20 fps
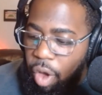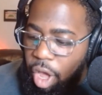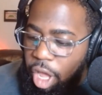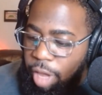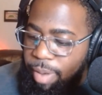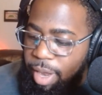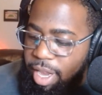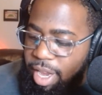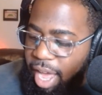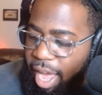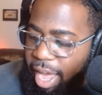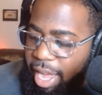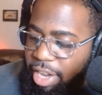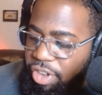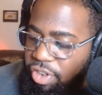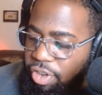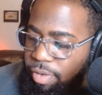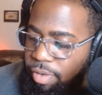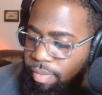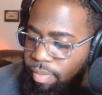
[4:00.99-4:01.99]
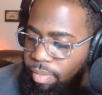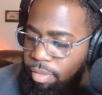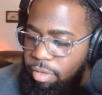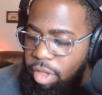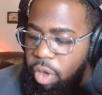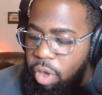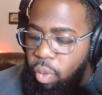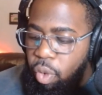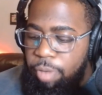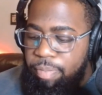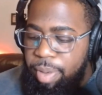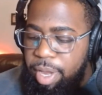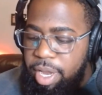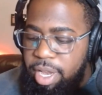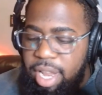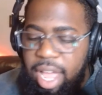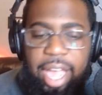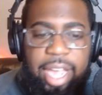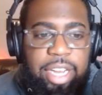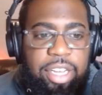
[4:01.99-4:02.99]
It would be
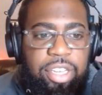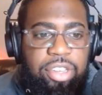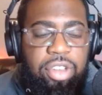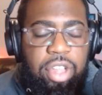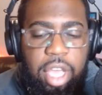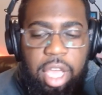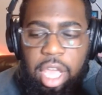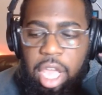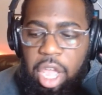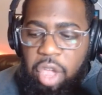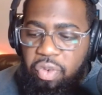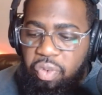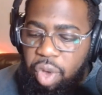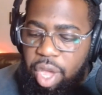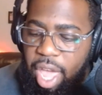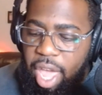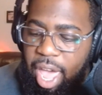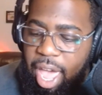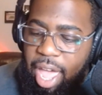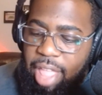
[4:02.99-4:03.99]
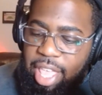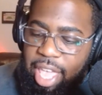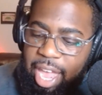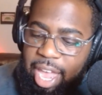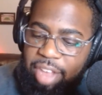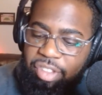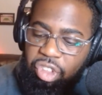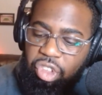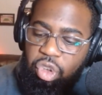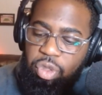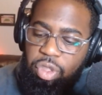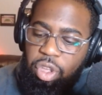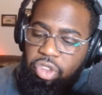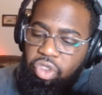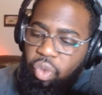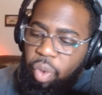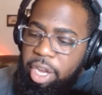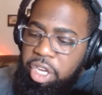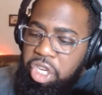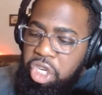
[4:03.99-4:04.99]
nice if we had the answer to those
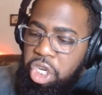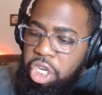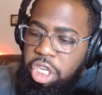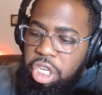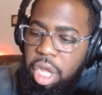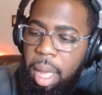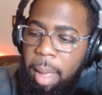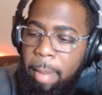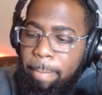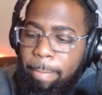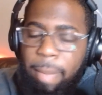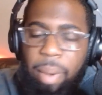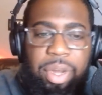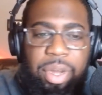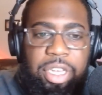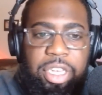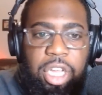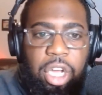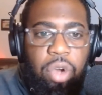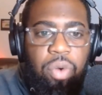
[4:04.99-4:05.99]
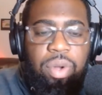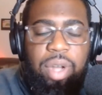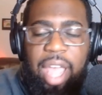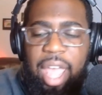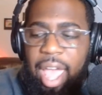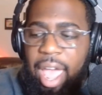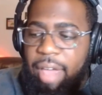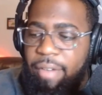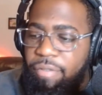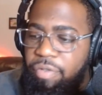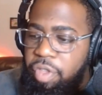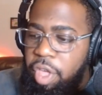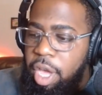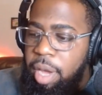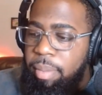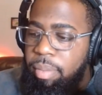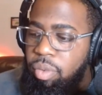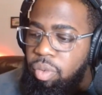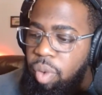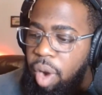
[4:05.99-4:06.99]
questions, but we don't have
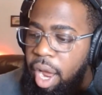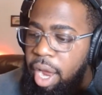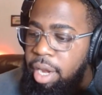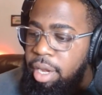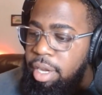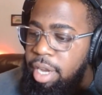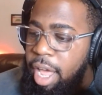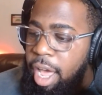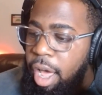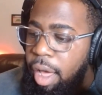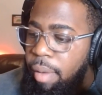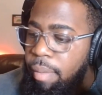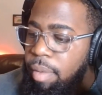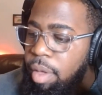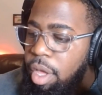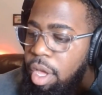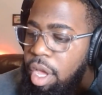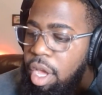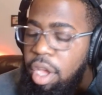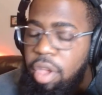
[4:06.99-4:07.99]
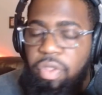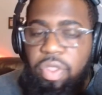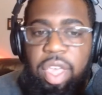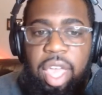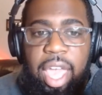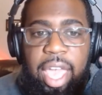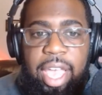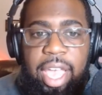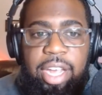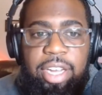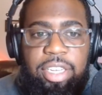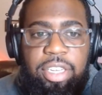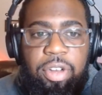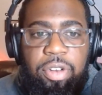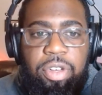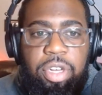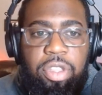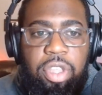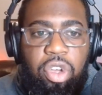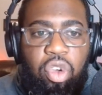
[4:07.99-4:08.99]
them right now. The answer
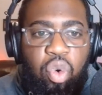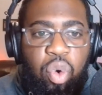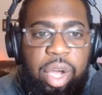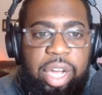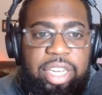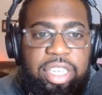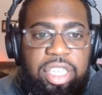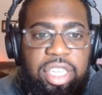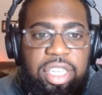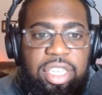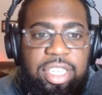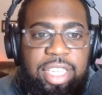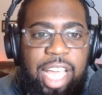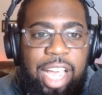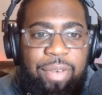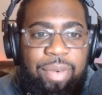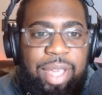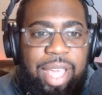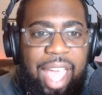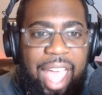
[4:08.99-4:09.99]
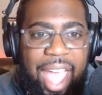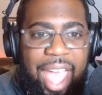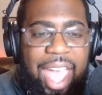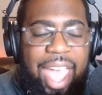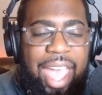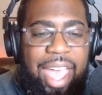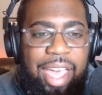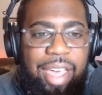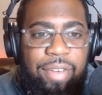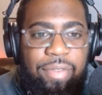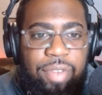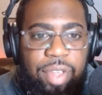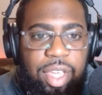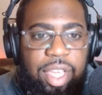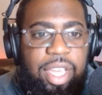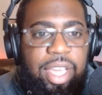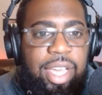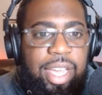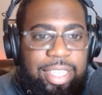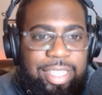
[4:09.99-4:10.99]
to the questions that we have
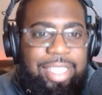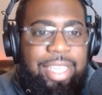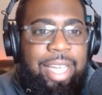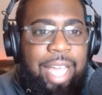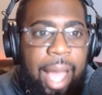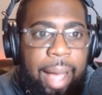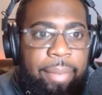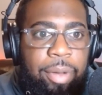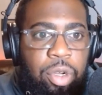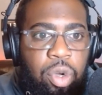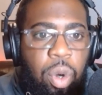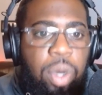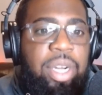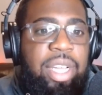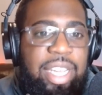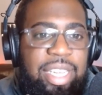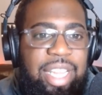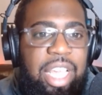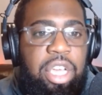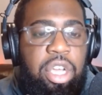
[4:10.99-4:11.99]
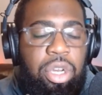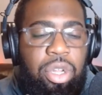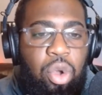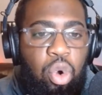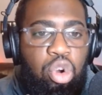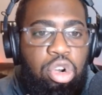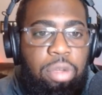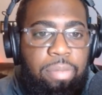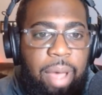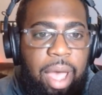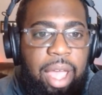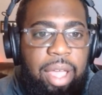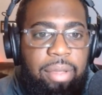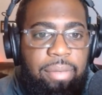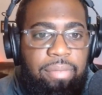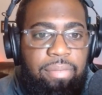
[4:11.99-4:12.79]
is that Kyle McCord is a good quarterback.